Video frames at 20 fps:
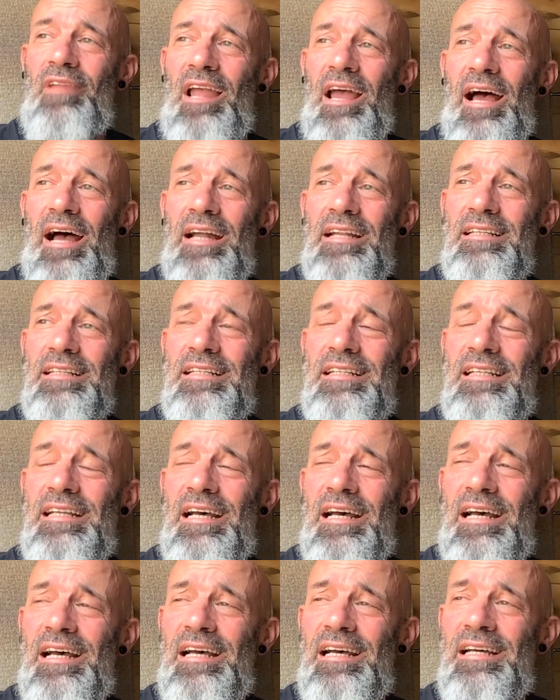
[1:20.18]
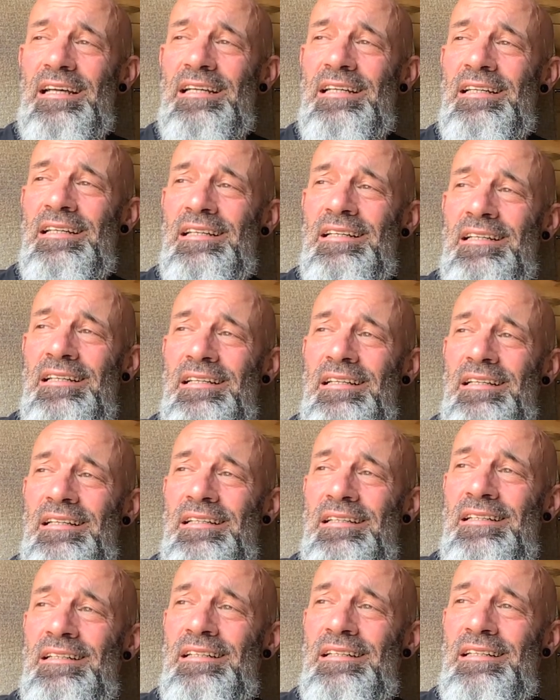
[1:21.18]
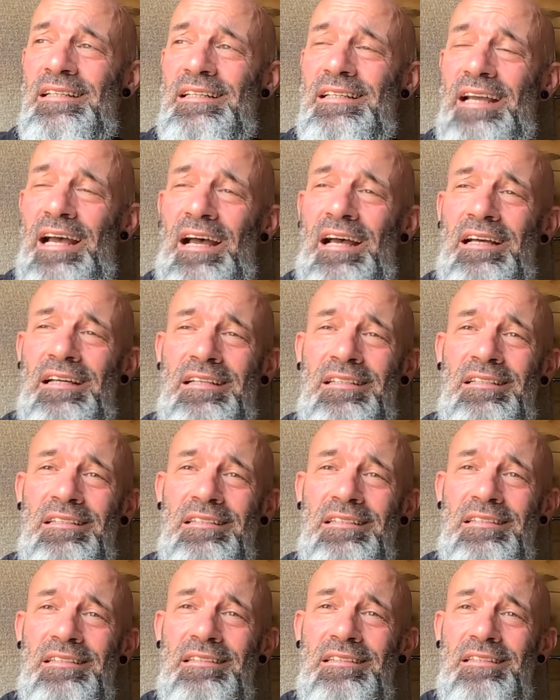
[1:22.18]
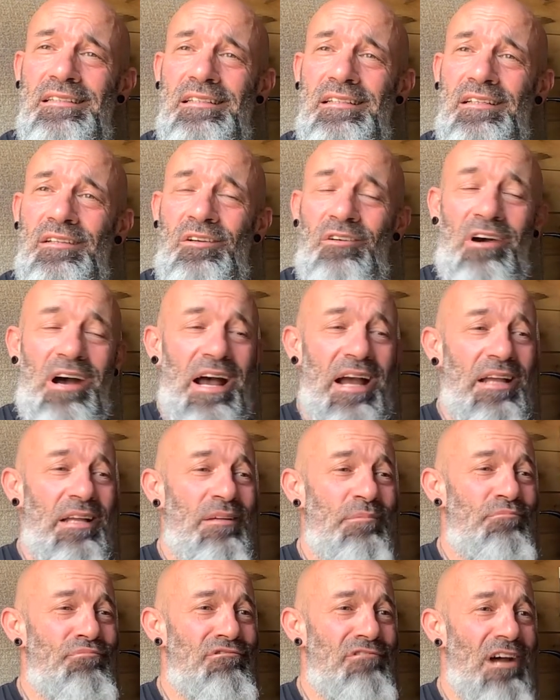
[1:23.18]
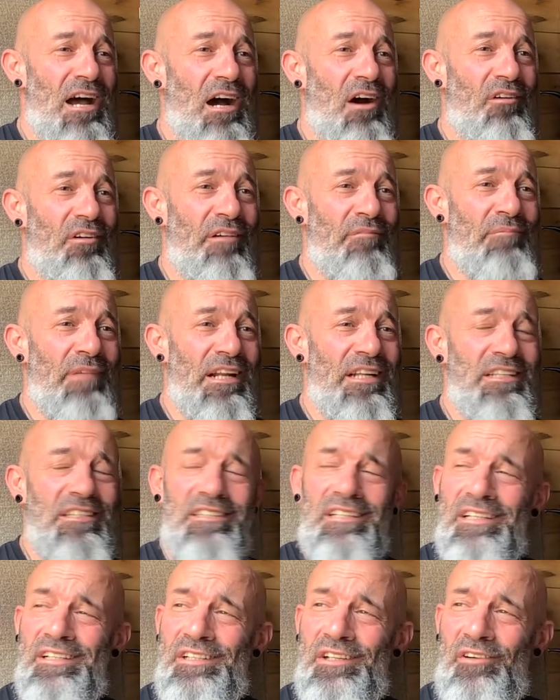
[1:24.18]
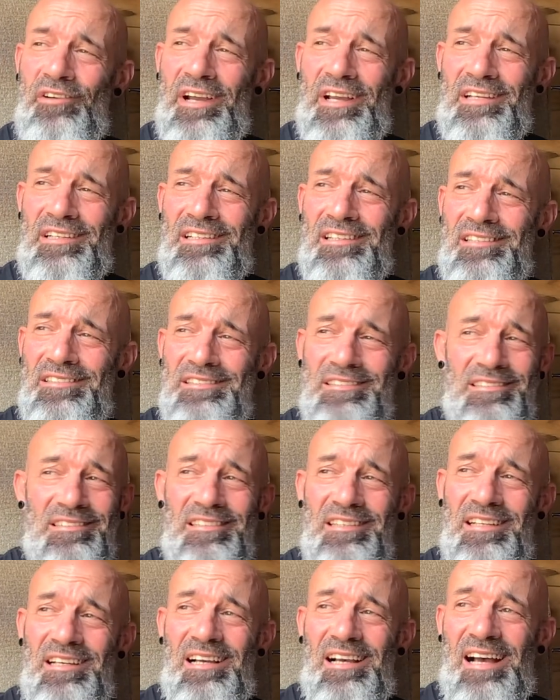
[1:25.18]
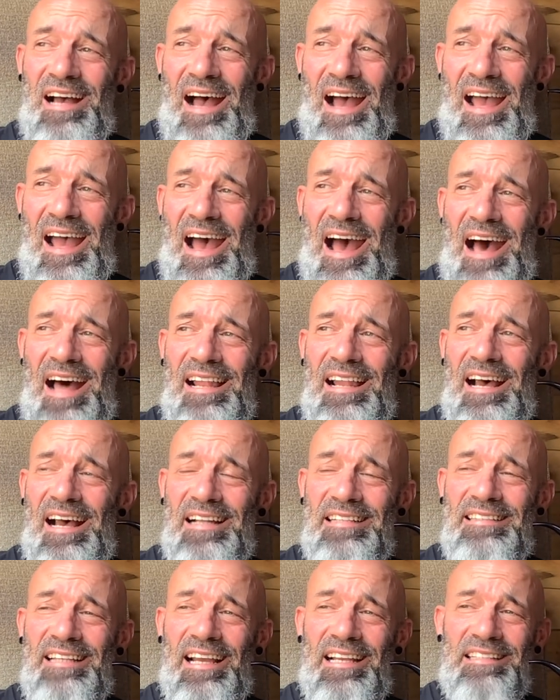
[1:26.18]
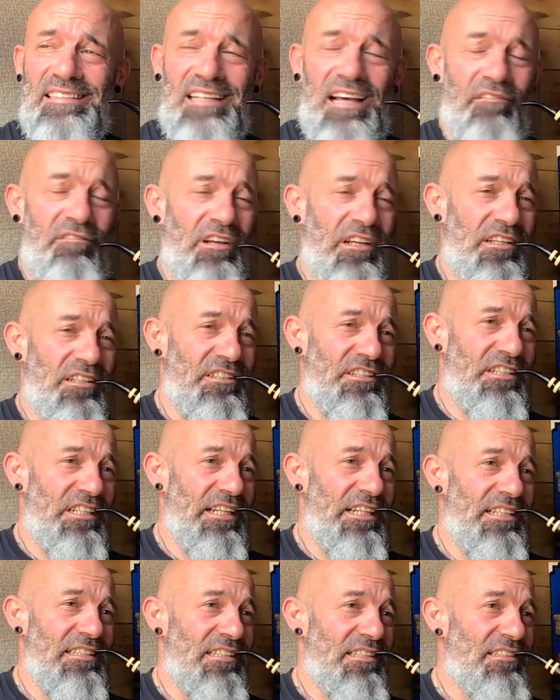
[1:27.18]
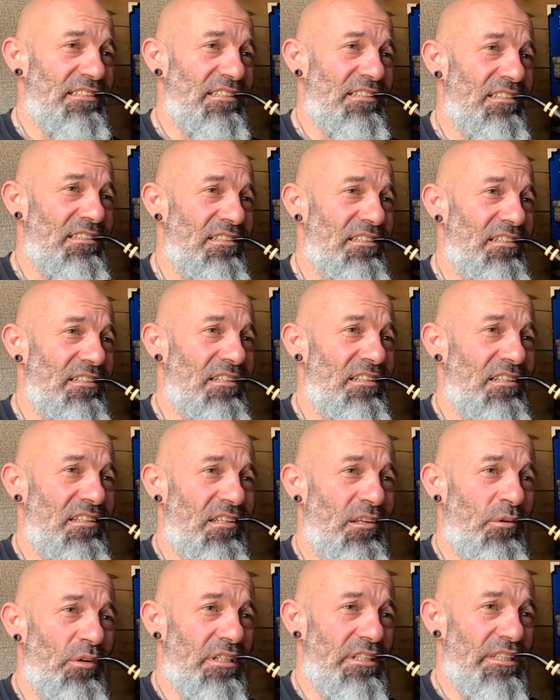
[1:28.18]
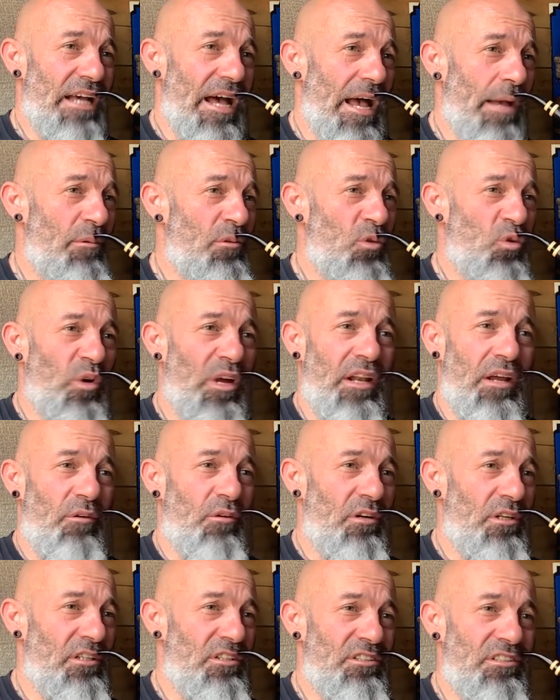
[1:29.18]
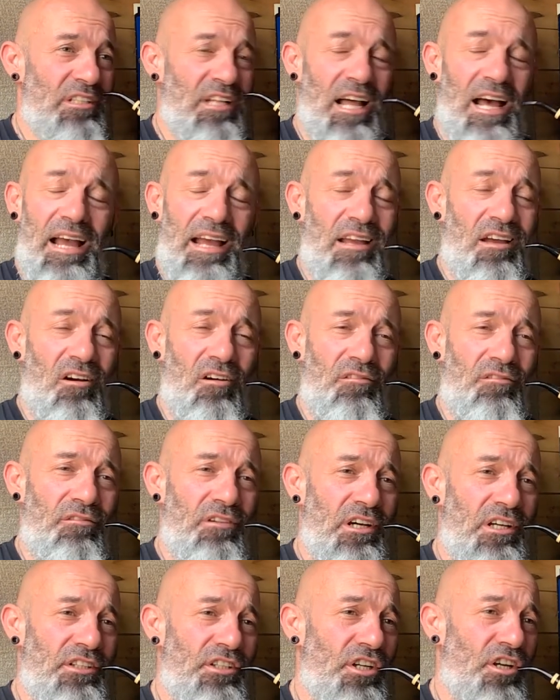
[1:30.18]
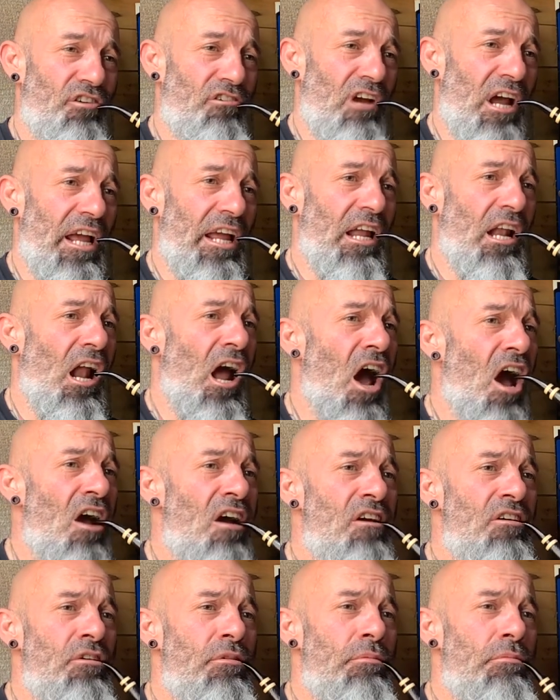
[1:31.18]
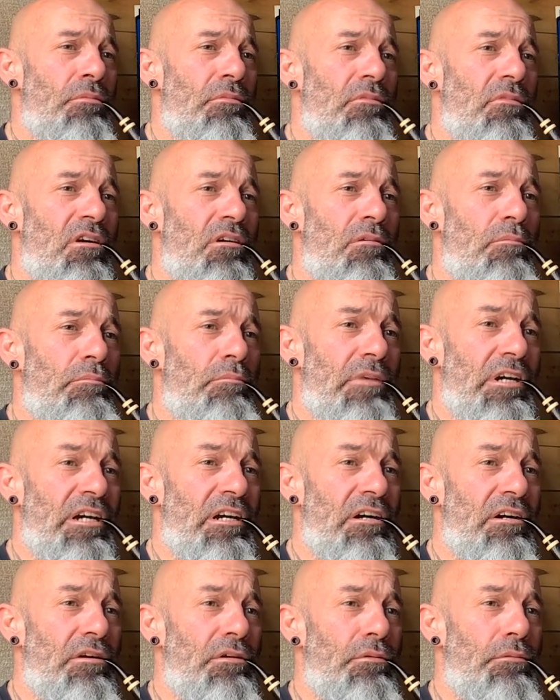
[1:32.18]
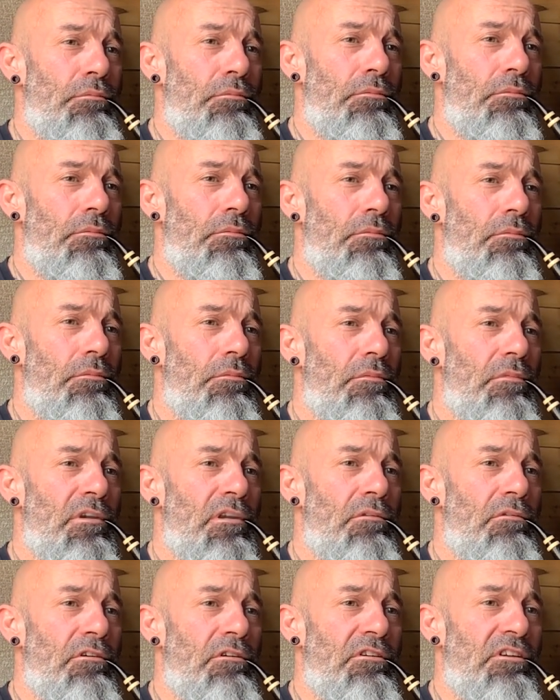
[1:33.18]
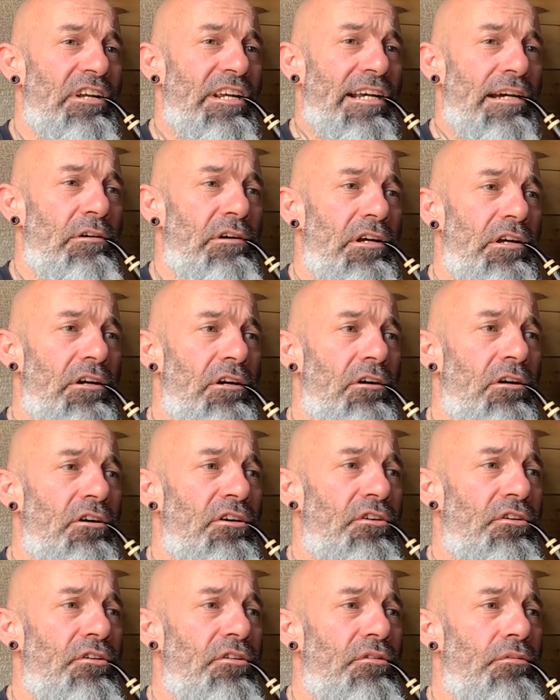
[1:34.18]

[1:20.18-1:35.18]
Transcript: and uh, yeah quite proud I managed to do it because I art that tech savvy and Jesus there were times when I were just like on verge of crying but we'll see how it goes